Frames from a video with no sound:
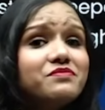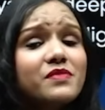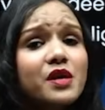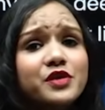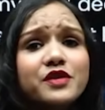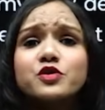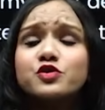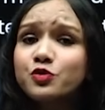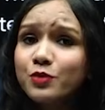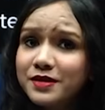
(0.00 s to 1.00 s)
there was
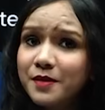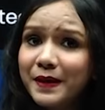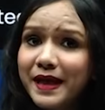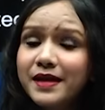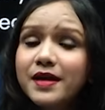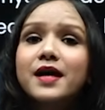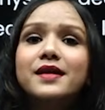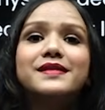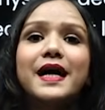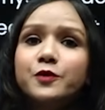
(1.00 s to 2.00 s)
no other plane
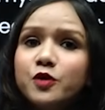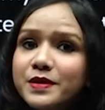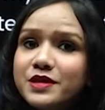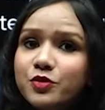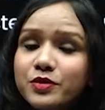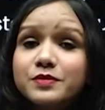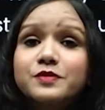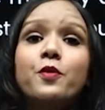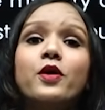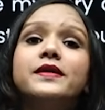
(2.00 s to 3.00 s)
that could be
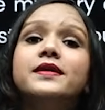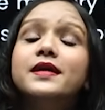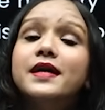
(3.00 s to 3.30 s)
spotted.